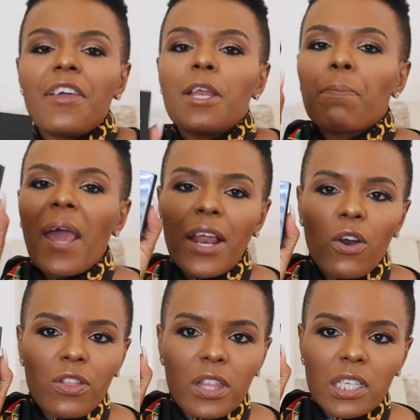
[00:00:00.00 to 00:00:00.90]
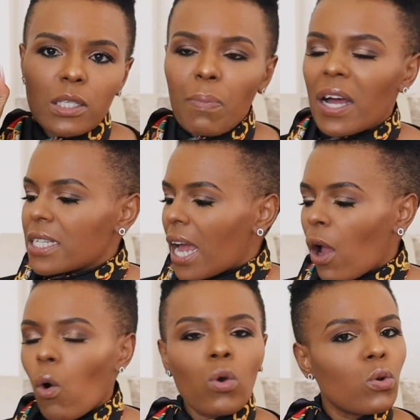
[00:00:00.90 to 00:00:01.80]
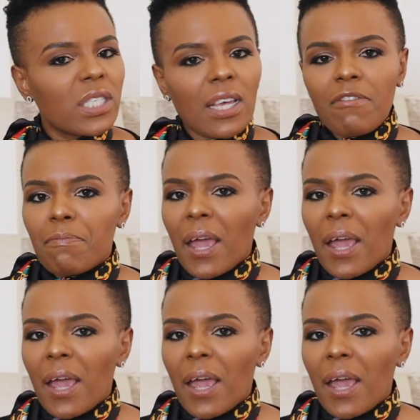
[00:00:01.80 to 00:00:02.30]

hit pan on this, but I always have